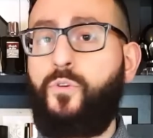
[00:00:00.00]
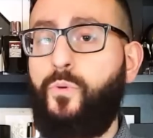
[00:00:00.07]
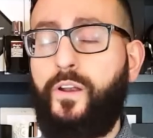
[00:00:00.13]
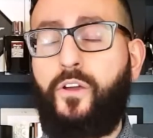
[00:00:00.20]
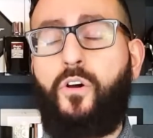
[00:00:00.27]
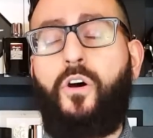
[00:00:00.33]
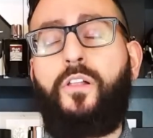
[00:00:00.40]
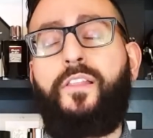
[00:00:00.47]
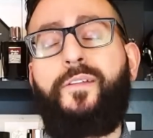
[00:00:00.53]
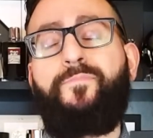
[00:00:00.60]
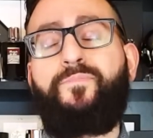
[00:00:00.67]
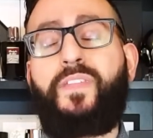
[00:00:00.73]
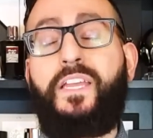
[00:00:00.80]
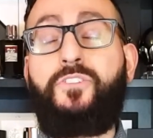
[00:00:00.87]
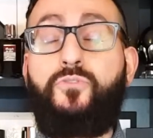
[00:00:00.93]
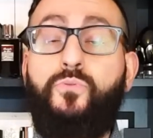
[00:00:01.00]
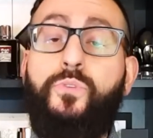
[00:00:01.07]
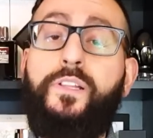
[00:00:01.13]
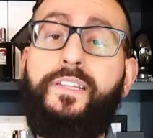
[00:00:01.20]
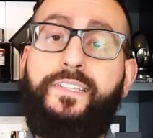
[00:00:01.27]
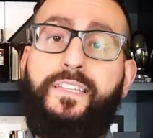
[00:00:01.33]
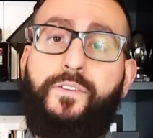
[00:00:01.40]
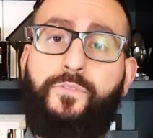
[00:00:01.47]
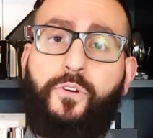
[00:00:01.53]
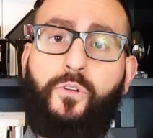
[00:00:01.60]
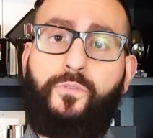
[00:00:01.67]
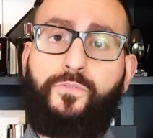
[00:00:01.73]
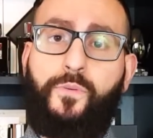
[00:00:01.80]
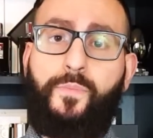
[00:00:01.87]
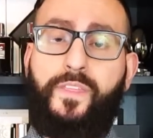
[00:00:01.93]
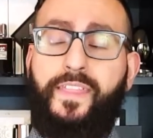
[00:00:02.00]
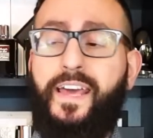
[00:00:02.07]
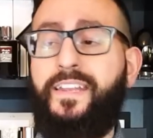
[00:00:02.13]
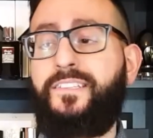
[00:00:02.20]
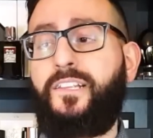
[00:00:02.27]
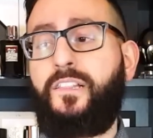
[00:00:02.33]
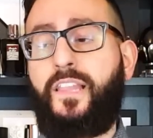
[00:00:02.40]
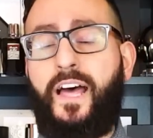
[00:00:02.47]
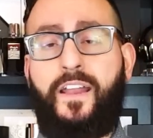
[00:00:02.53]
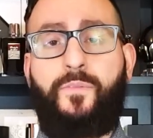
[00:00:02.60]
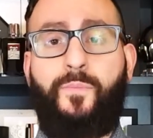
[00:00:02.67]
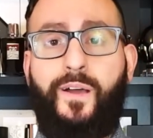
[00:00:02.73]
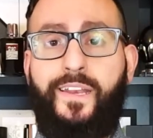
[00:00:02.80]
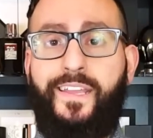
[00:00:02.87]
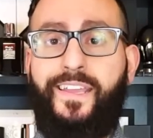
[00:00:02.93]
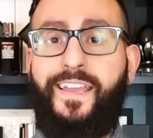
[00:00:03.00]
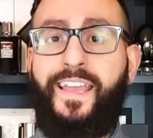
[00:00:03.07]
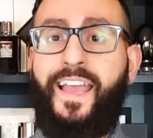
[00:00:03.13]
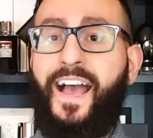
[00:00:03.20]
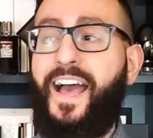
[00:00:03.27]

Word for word: you want to call it, it's really difficult for me. That is a lot of money.